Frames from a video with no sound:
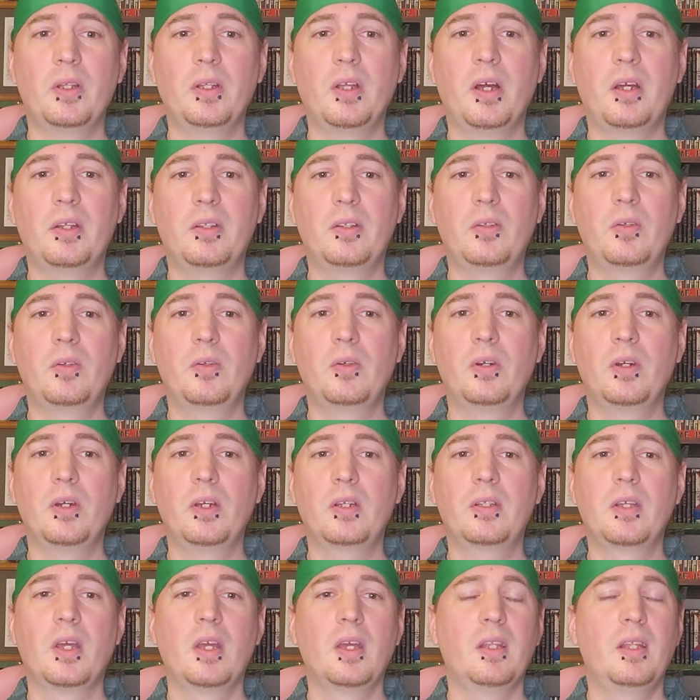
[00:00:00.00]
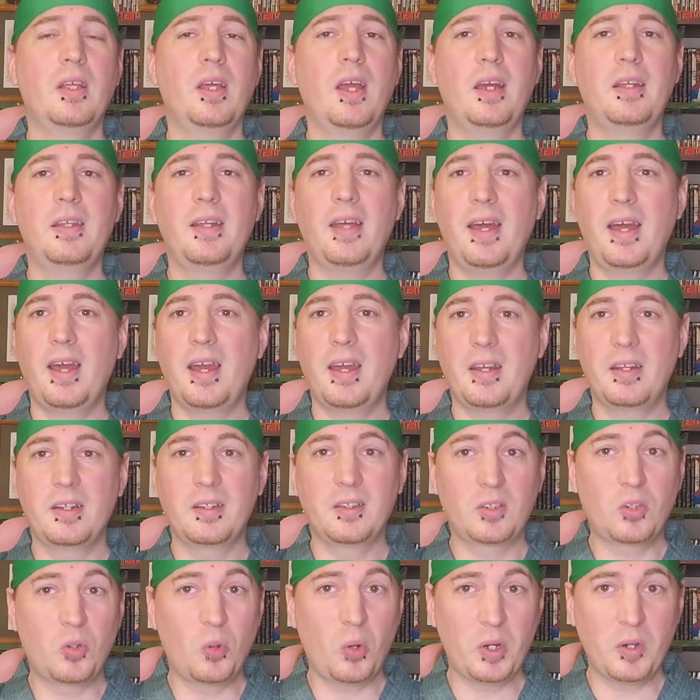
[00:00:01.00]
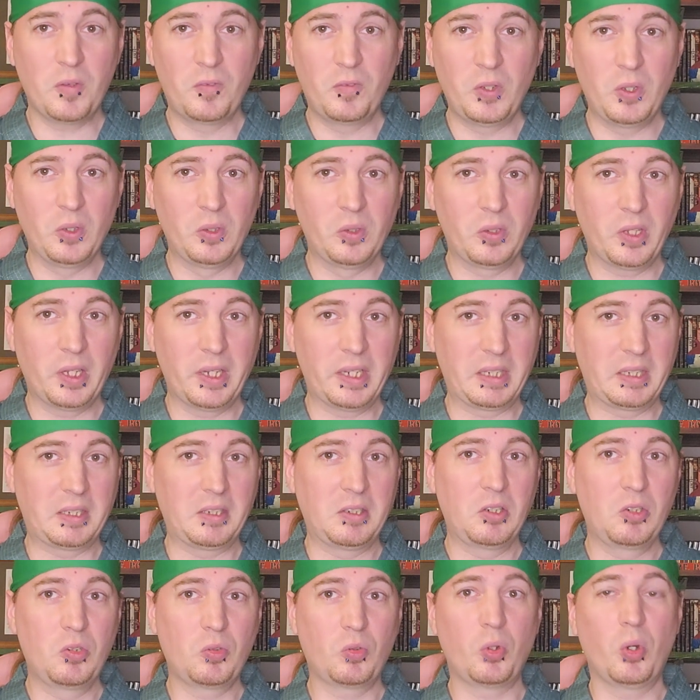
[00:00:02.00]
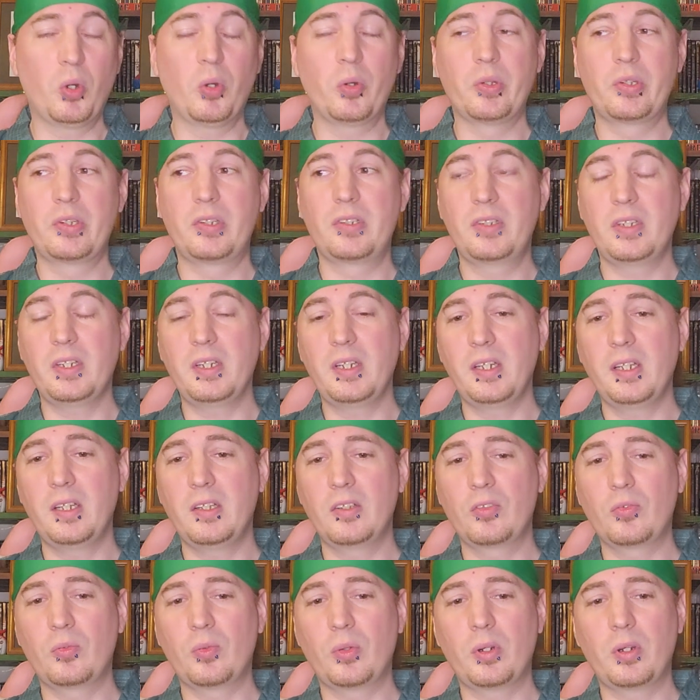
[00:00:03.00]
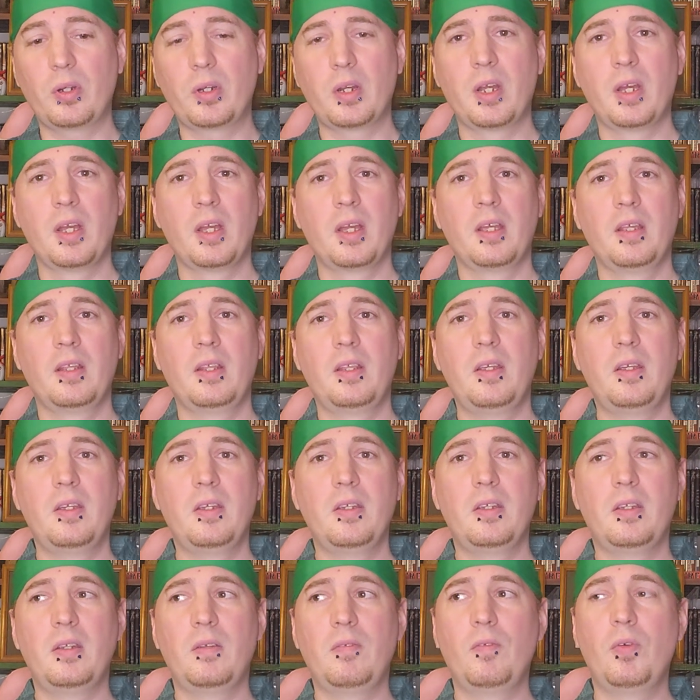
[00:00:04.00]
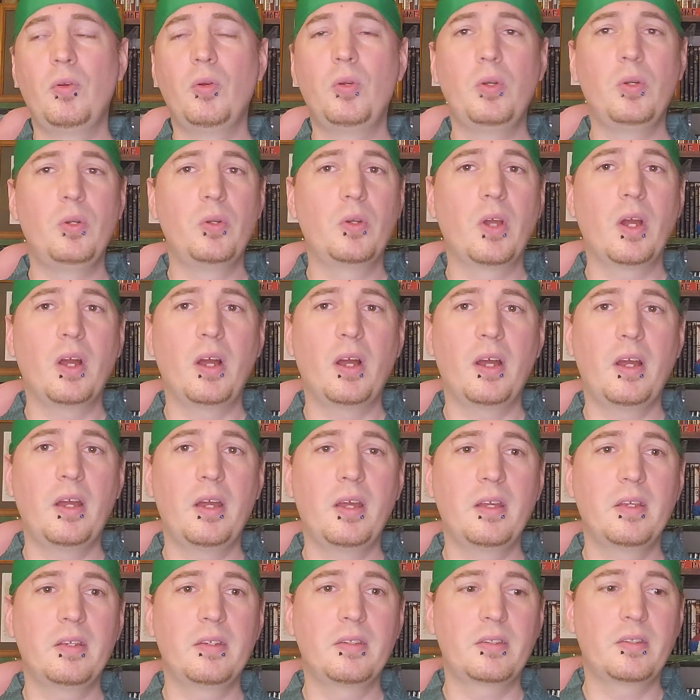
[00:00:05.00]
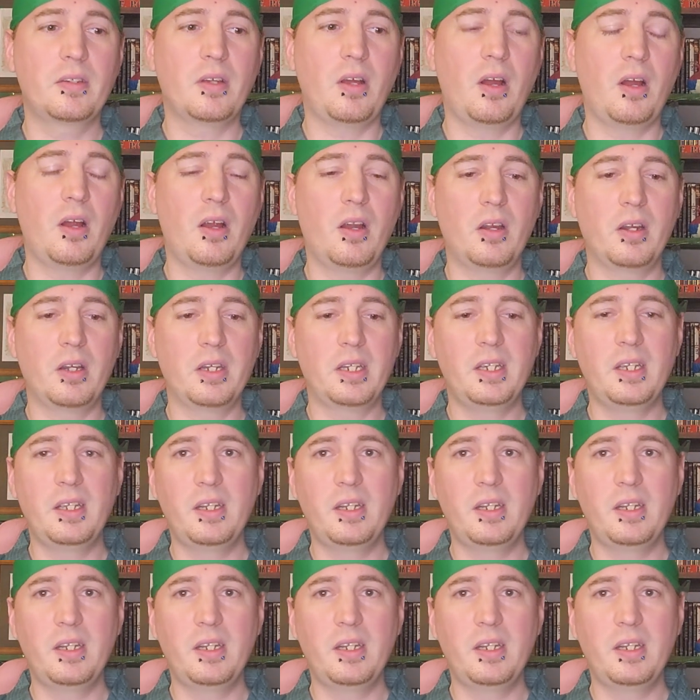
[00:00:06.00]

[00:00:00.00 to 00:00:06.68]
whatnot to it. They had to add in quite a few like gross scenes where the voodoo guys are